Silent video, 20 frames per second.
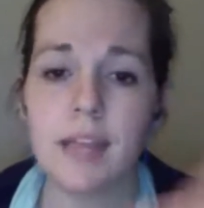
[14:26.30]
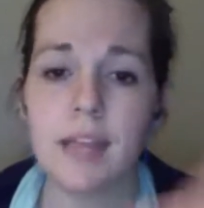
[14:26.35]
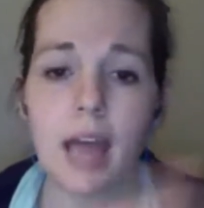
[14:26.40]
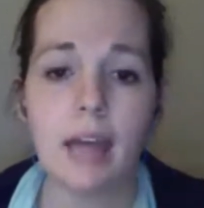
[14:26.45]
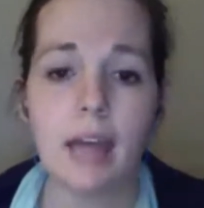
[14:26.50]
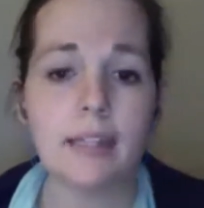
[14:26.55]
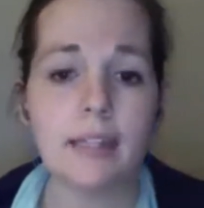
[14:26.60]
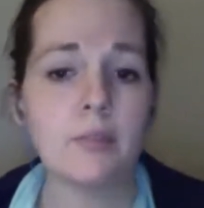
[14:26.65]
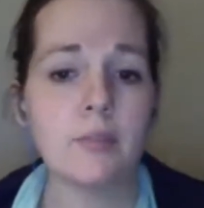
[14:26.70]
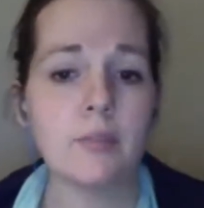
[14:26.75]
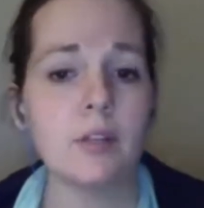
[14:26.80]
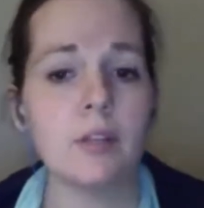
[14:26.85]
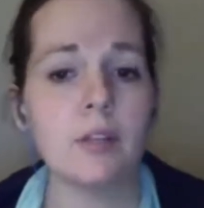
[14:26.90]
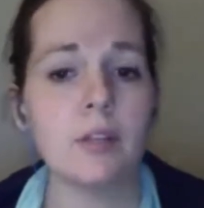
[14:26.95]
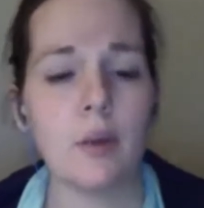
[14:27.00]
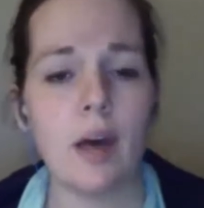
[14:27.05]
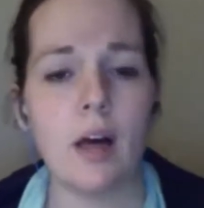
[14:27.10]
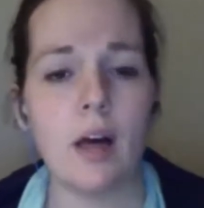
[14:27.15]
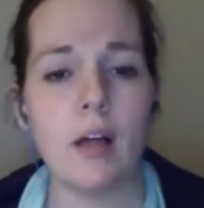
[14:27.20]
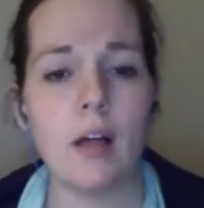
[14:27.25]
that did really
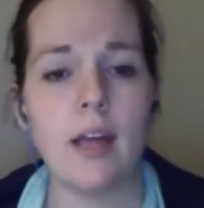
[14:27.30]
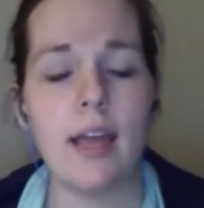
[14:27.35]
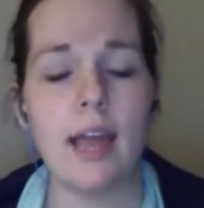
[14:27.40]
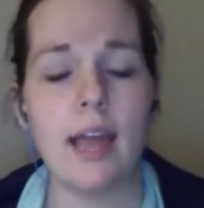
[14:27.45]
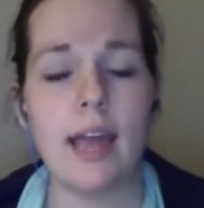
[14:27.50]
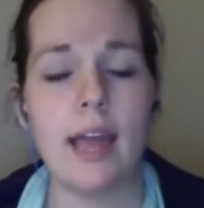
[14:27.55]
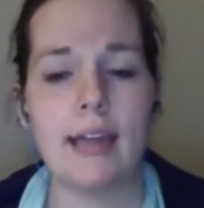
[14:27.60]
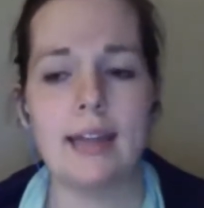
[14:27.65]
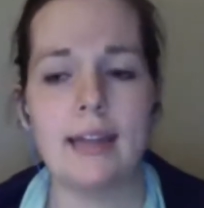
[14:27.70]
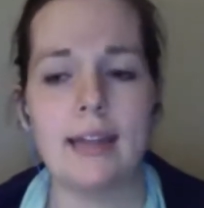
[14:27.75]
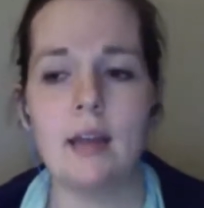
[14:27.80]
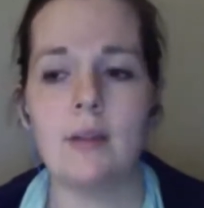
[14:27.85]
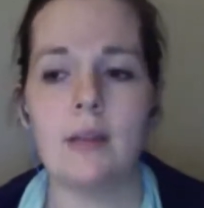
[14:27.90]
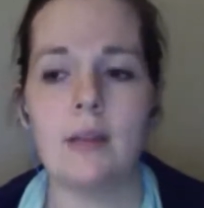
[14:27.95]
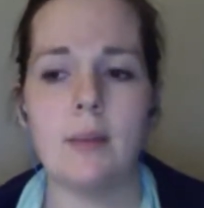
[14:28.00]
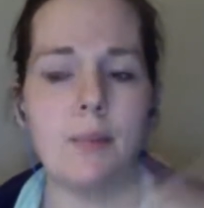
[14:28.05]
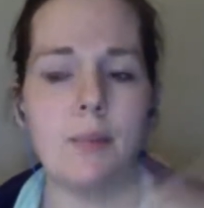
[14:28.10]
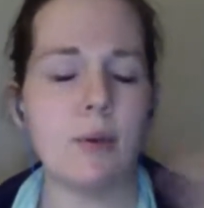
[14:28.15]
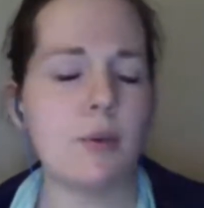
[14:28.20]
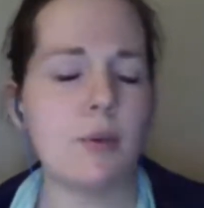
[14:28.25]
well. And
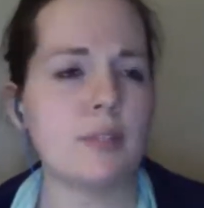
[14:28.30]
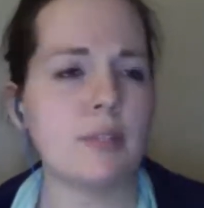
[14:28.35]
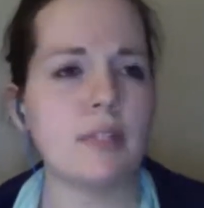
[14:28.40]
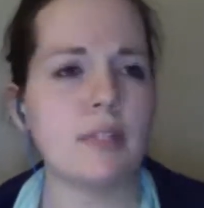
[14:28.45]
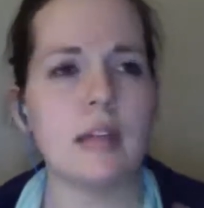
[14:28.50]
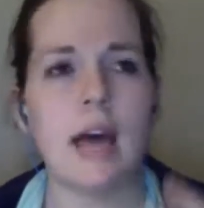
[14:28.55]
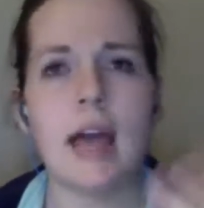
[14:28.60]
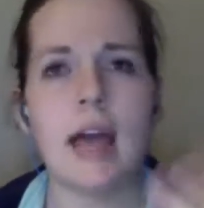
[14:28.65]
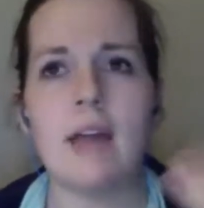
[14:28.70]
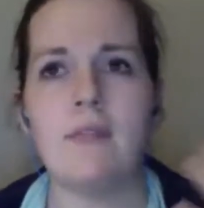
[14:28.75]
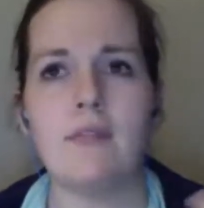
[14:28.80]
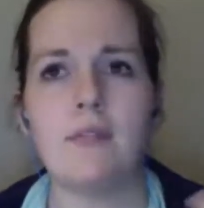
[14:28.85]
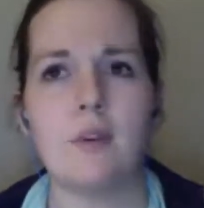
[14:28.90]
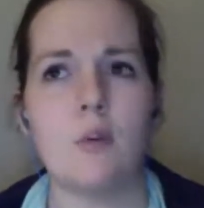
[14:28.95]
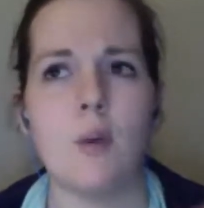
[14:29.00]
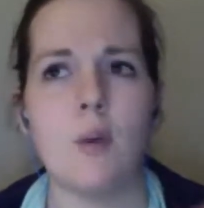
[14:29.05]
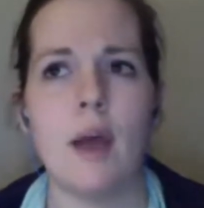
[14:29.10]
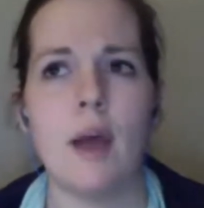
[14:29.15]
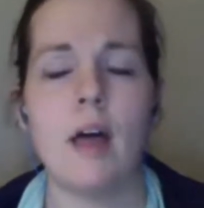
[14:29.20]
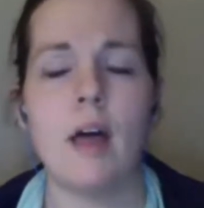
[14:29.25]
that book was live for
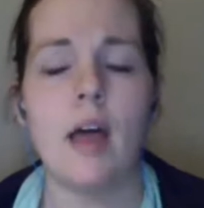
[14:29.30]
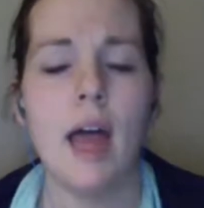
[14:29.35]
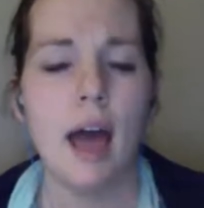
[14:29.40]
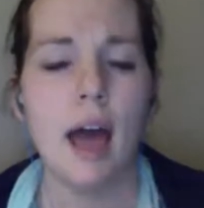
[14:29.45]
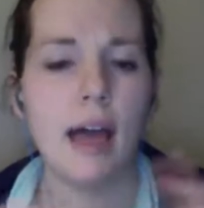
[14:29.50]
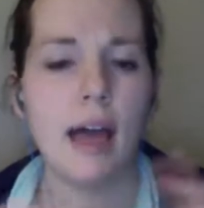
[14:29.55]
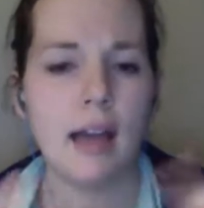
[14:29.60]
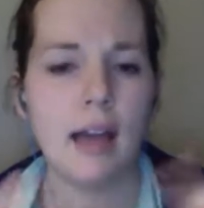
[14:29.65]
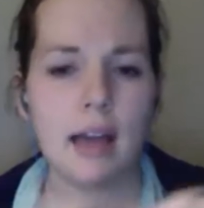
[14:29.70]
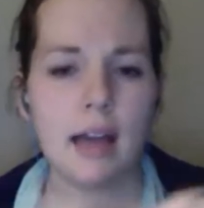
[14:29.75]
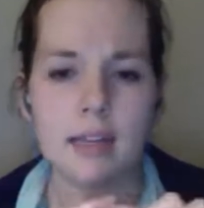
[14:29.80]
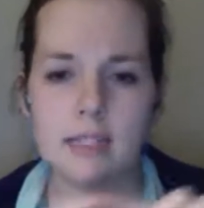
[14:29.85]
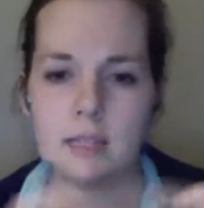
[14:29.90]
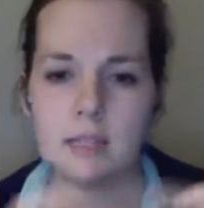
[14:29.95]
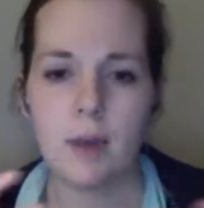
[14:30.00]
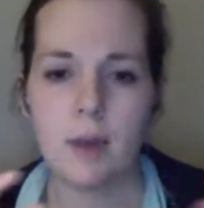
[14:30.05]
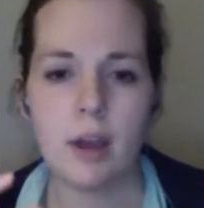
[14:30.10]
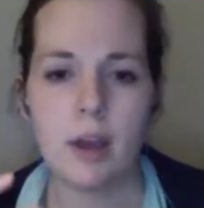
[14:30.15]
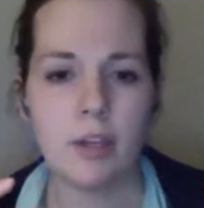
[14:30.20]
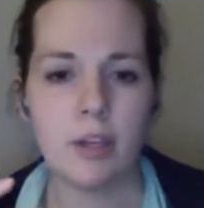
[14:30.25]
a while. I got a
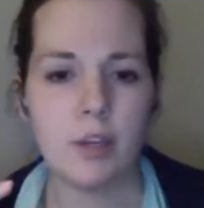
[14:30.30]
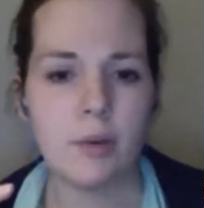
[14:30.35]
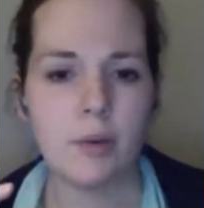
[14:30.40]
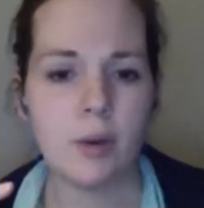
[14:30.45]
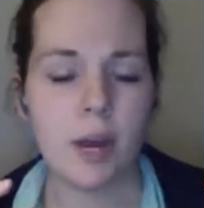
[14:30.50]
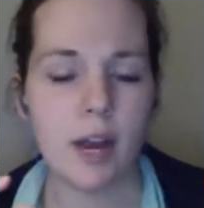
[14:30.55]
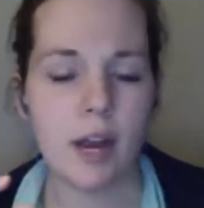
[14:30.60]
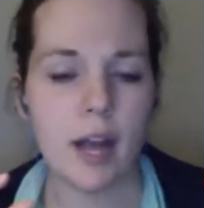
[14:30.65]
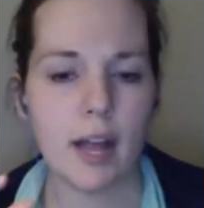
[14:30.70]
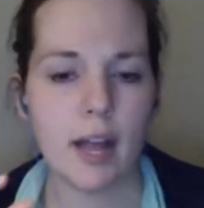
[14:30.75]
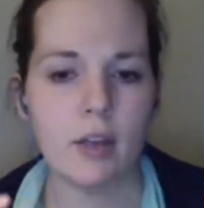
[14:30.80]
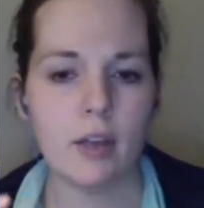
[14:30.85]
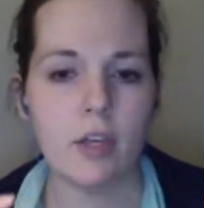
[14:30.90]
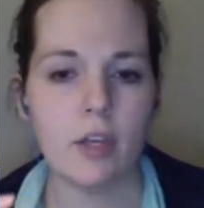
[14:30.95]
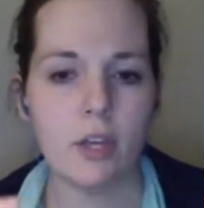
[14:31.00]
smart URL